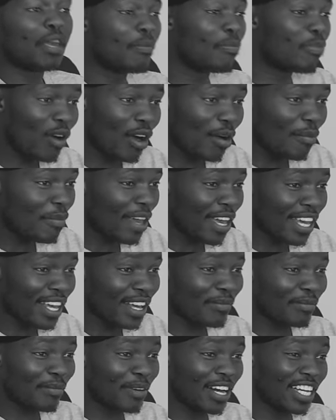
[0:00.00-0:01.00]
People are
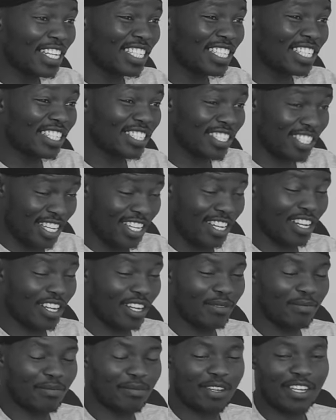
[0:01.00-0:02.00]
making money. You get
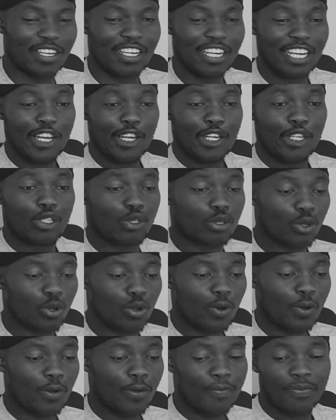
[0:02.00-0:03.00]
what I mean?
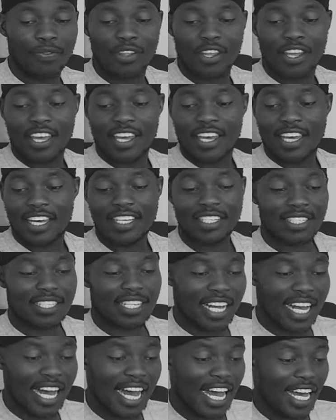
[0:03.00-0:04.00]
So here's
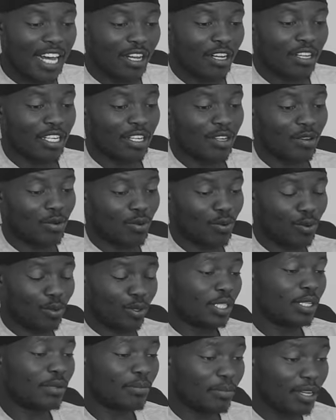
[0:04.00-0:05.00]
the guy
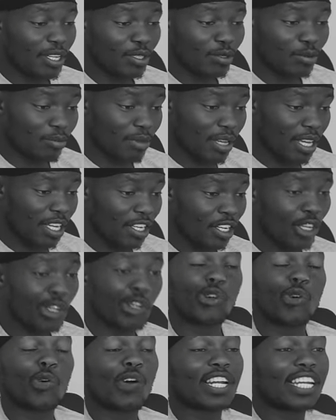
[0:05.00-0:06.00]
who's the middleman.
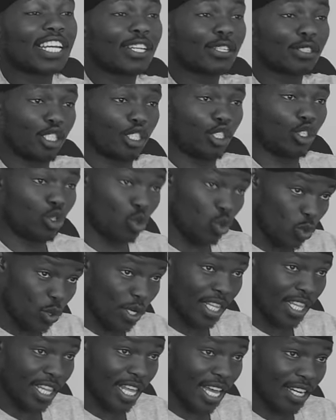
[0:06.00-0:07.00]
No one else is
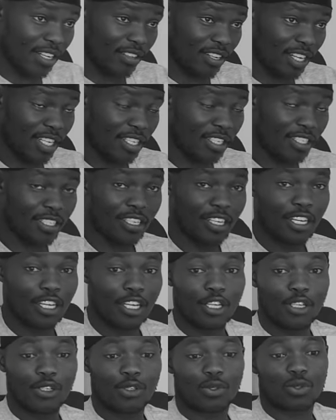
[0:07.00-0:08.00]
doing that, right? Yeah.
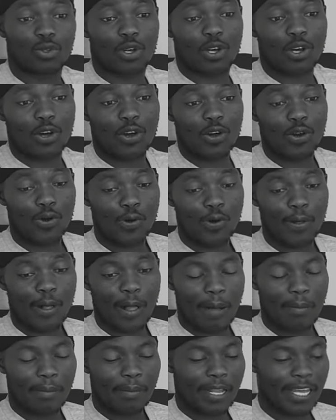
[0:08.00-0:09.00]

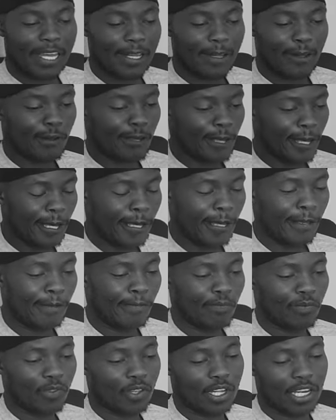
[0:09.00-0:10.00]
So I'm like, okay,
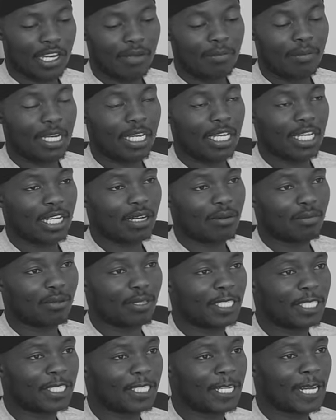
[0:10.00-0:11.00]
let me link up
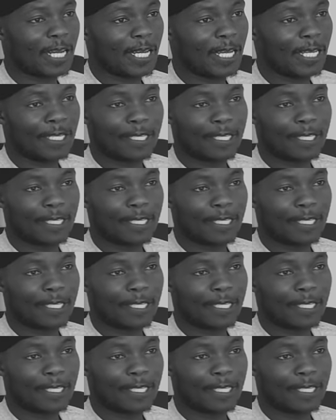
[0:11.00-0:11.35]
with this guy.